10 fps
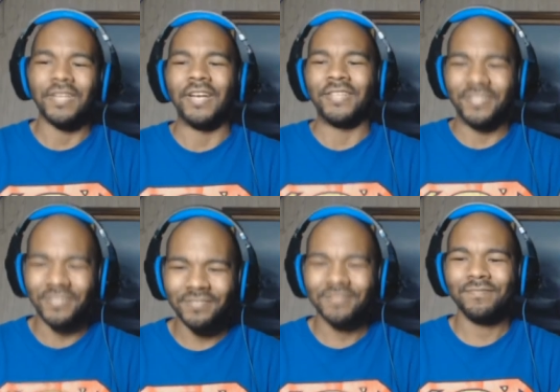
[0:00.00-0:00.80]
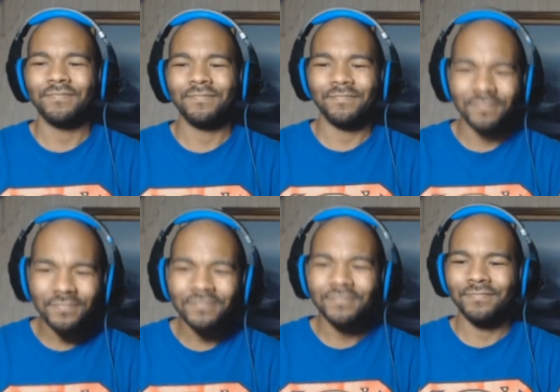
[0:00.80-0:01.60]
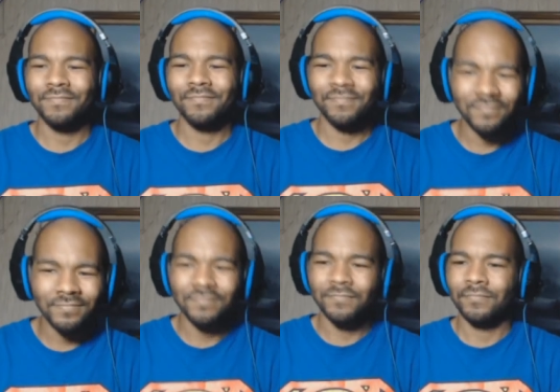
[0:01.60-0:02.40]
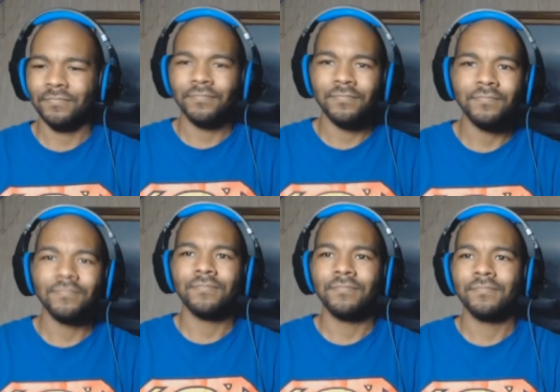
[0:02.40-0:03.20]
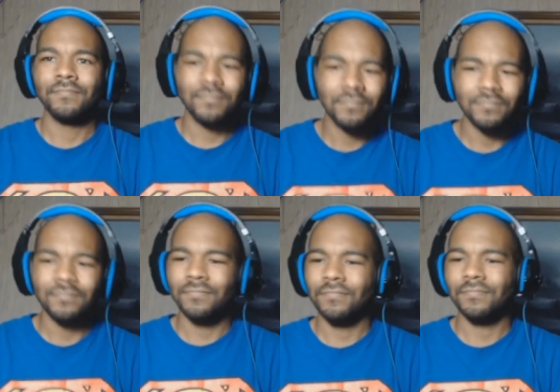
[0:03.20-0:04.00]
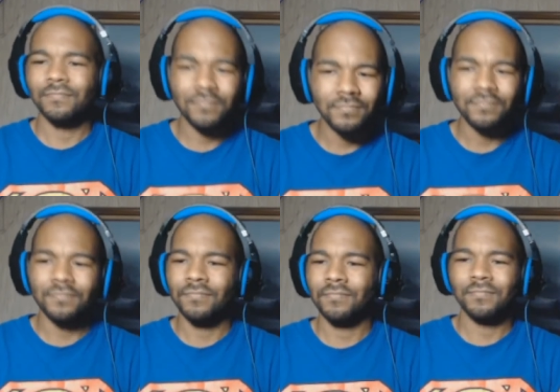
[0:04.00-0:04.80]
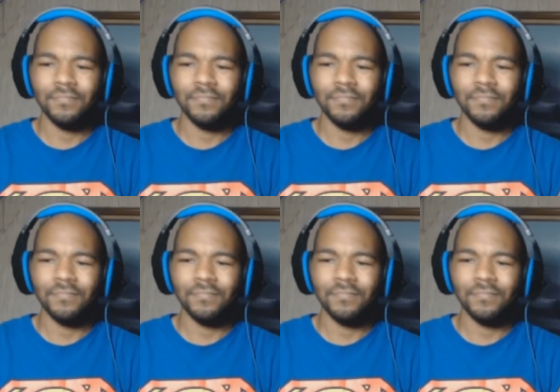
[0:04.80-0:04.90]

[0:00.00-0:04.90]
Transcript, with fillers: Nice. Oh, yeah, yeah, gotta keep a mask on in these streets. But when I'm with you, I ain't discreet. Pretty little